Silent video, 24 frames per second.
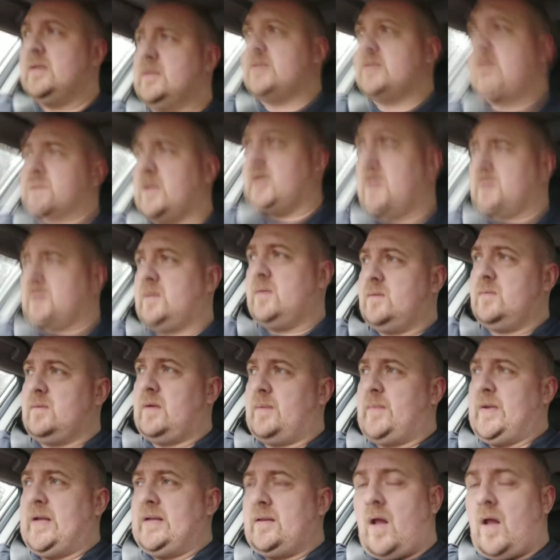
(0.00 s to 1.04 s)
So, I
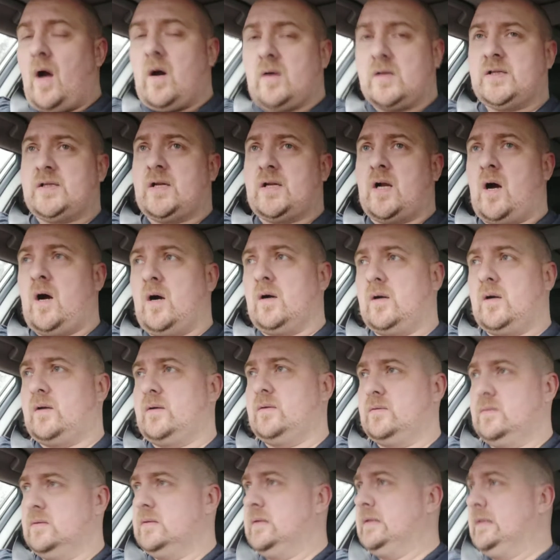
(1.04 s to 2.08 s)
mean, Lock, Stock,
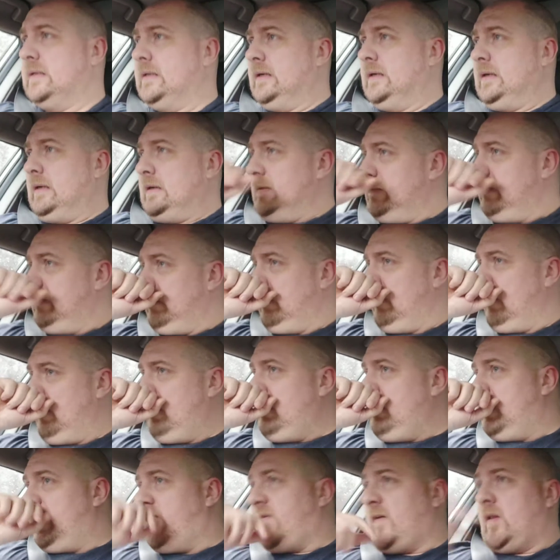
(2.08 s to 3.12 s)

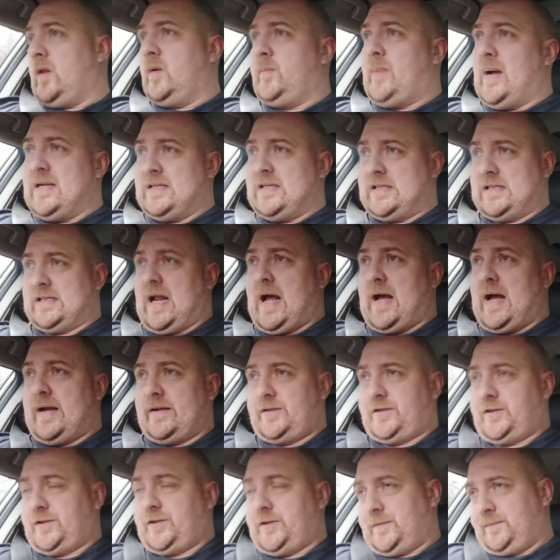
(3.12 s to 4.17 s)
followed by
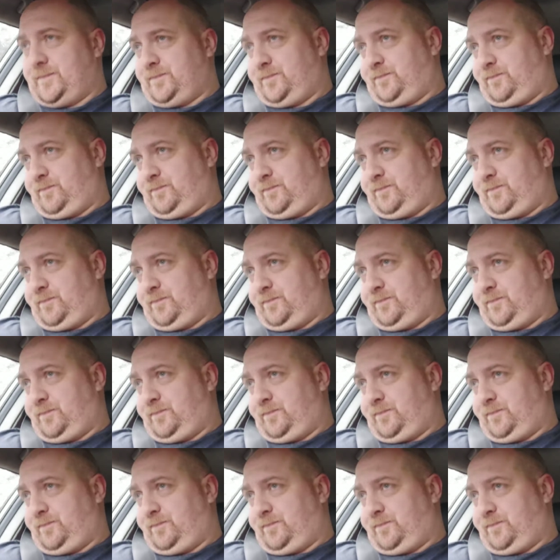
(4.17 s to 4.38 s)
Snatch,